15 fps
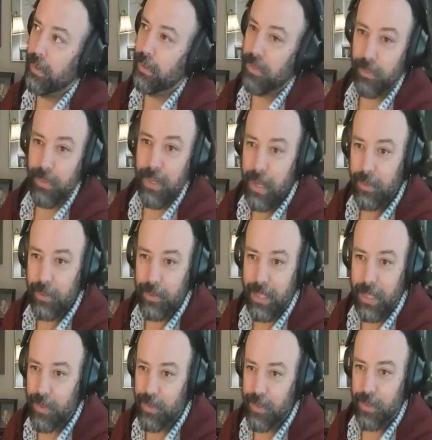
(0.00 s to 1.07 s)

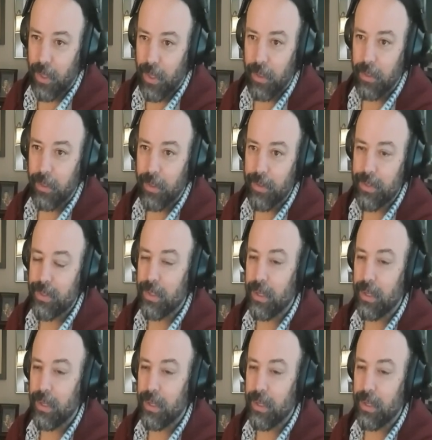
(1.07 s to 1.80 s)
$300,000,